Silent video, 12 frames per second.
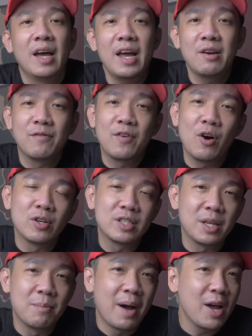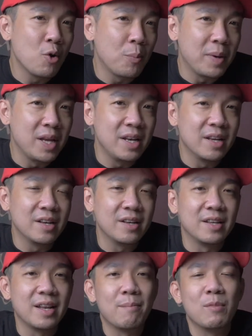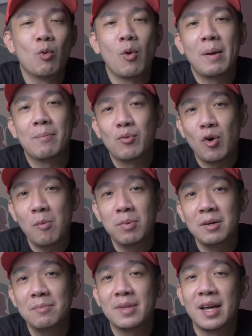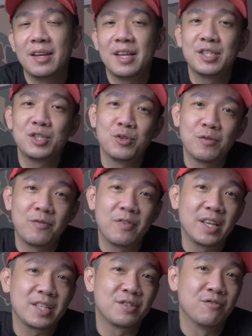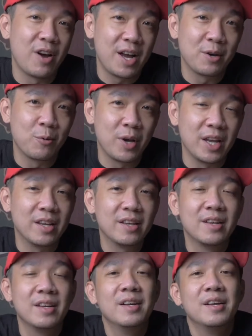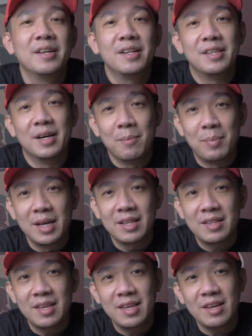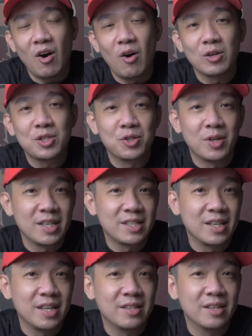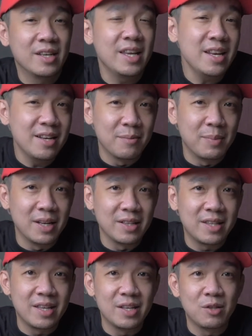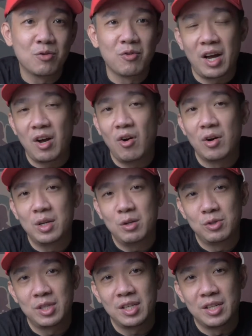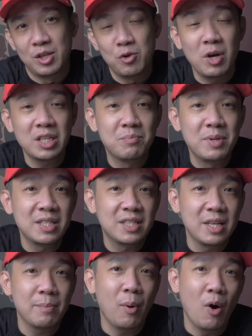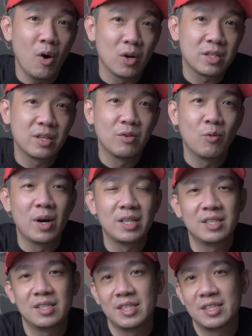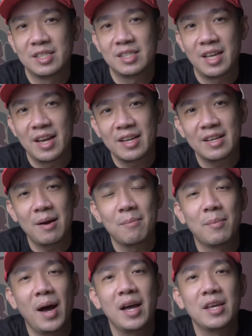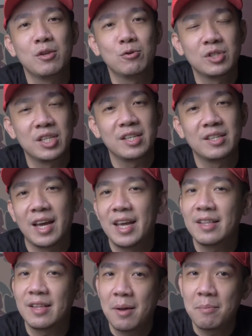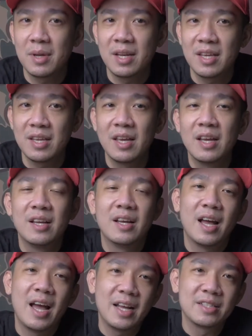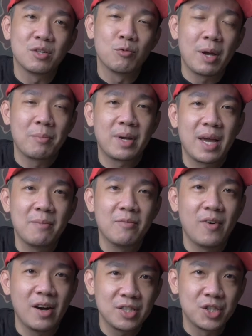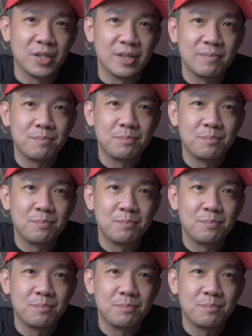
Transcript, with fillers: and of course, in my opinion, the number one problem that they should fix right away. The ability, or should I say the inability to record using the USB-C port once it is taken up by using the ATEM mini as a webcam function.